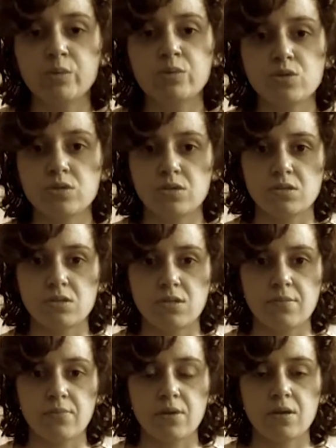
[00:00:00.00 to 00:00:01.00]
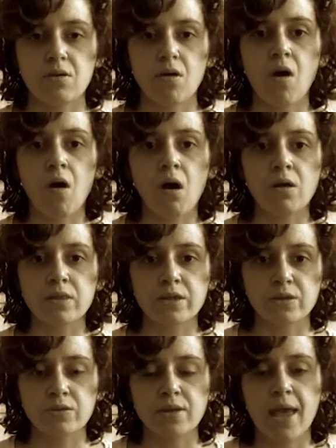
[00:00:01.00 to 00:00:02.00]
immune system,
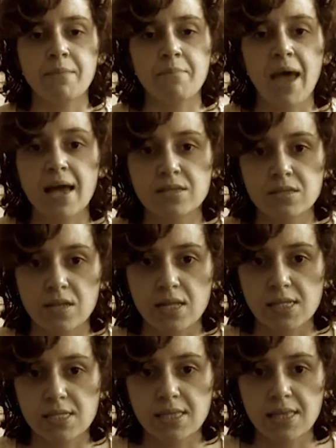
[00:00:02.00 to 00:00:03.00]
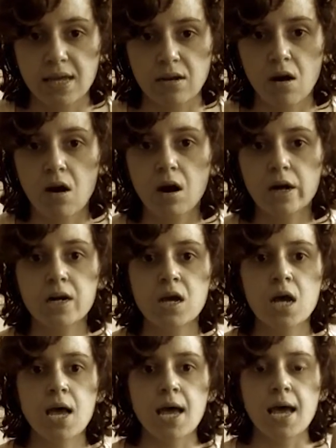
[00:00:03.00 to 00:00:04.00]
all the good and bad cells that
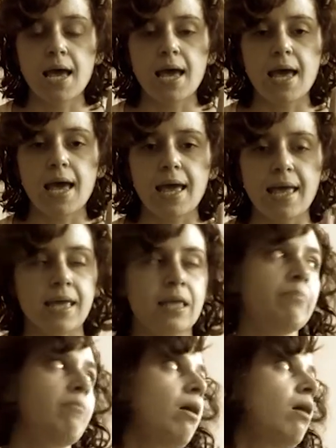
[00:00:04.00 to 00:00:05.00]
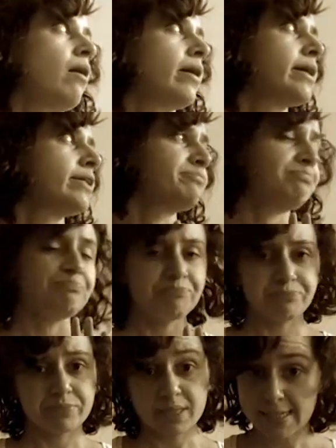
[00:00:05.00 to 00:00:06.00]
are in my
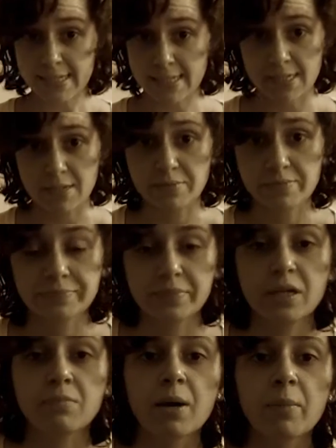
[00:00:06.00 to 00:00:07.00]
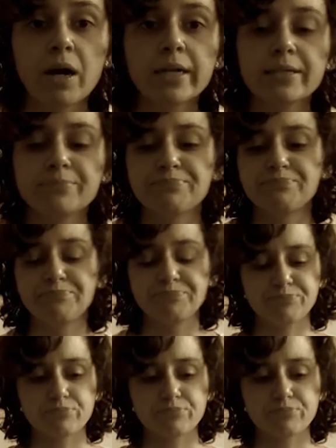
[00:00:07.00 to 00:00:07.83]
system, in my body.